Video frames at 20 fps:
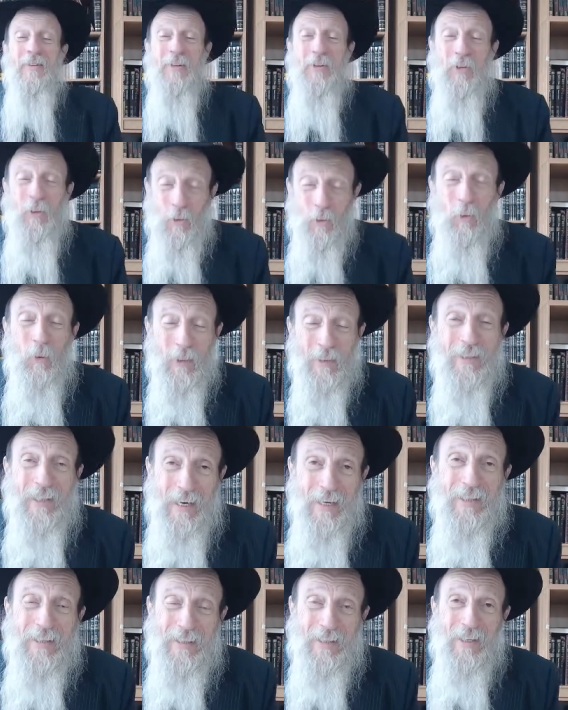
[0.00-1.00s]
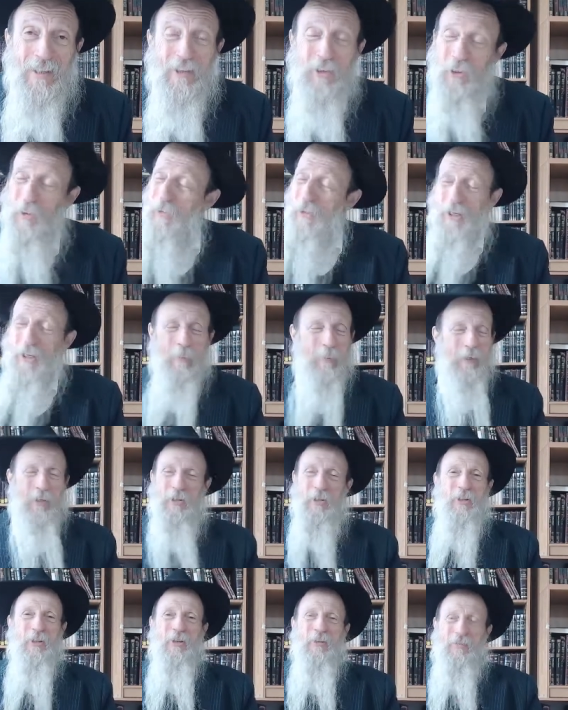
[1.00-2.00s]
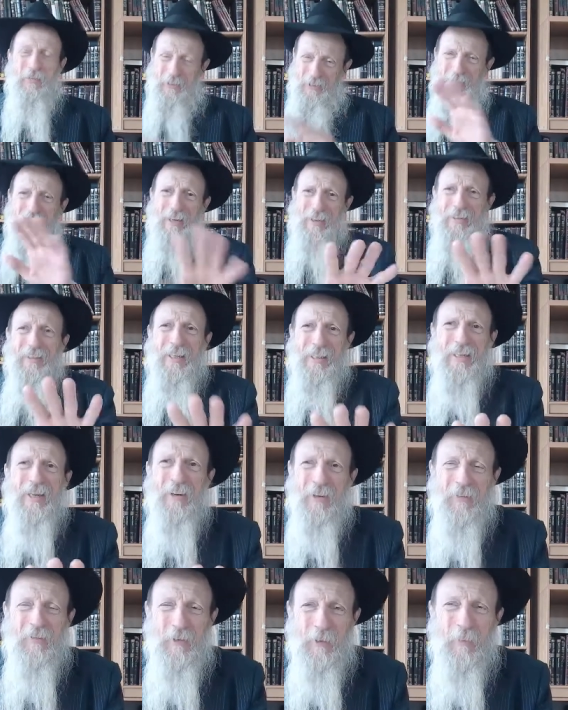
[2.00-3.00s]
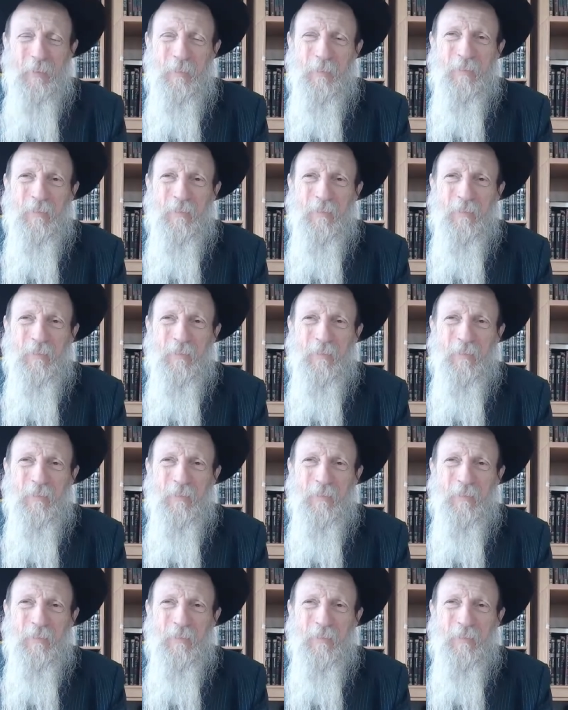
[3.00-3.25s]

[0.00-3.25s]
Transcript: Do what God says. Don't think about yourself. That'll take care of you.